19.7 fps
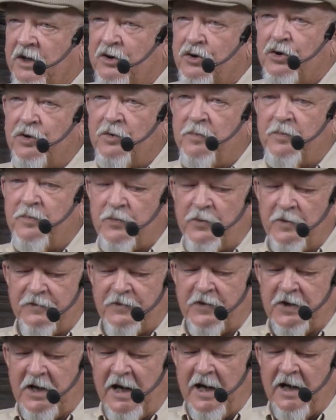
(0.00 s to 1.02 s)
they get
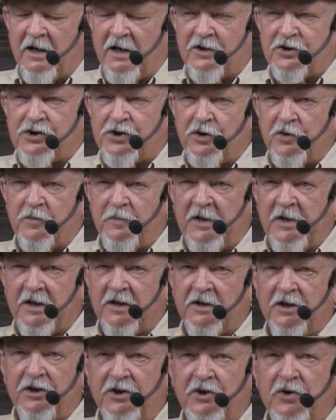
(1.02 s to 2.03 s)
if the dowel is too
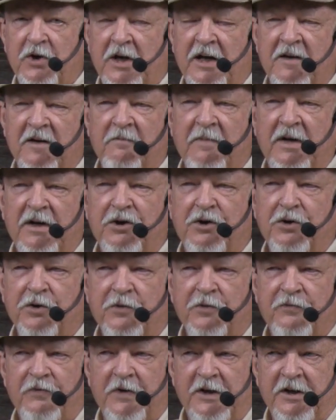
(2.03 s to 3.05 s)
big, then you can't
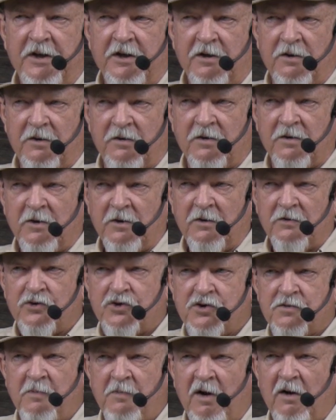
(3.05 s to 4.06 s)
make your finial
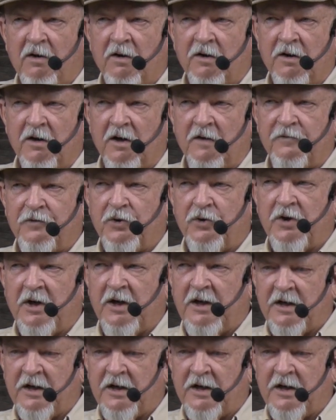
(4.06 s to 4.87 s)
small enough.